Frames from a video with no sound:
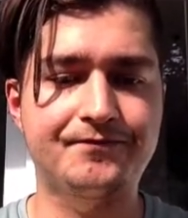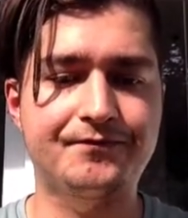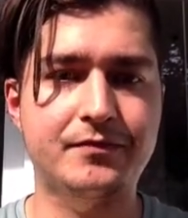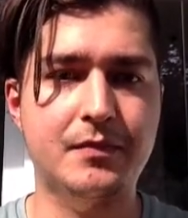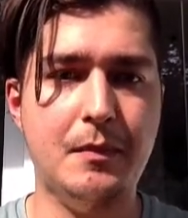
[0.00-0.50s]

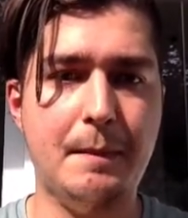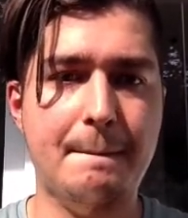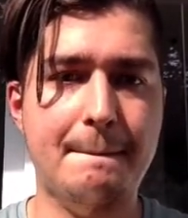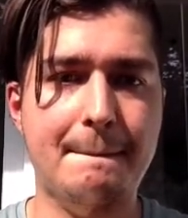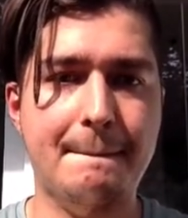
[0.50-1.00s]

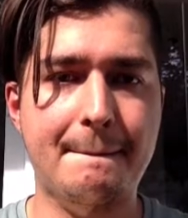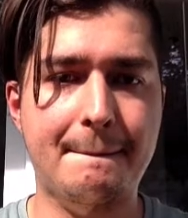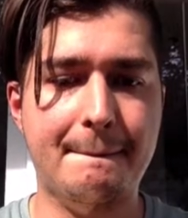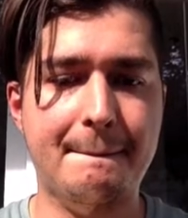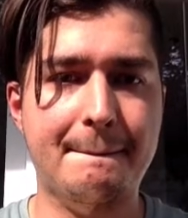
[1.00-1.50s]

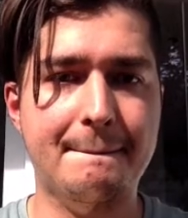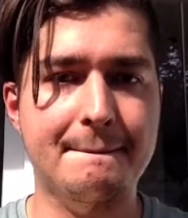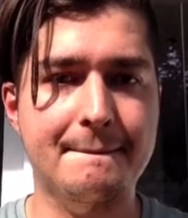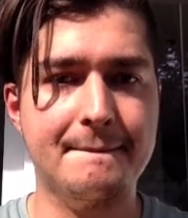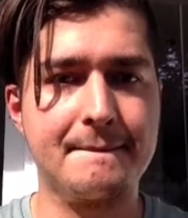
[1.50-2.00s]

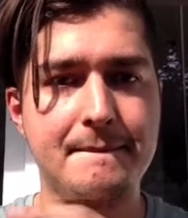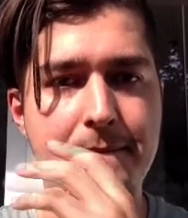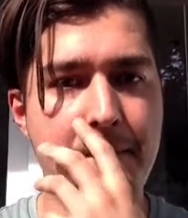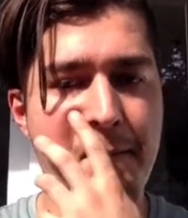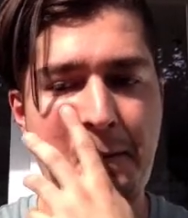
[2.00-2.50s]

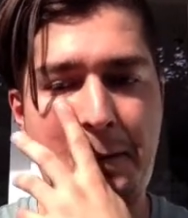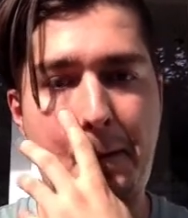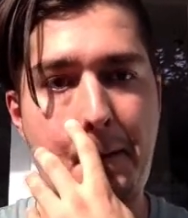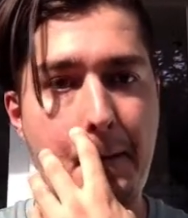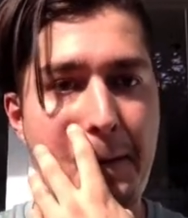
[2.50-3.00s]

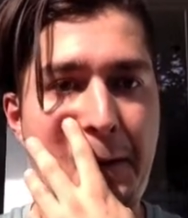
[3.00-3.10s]
(silence)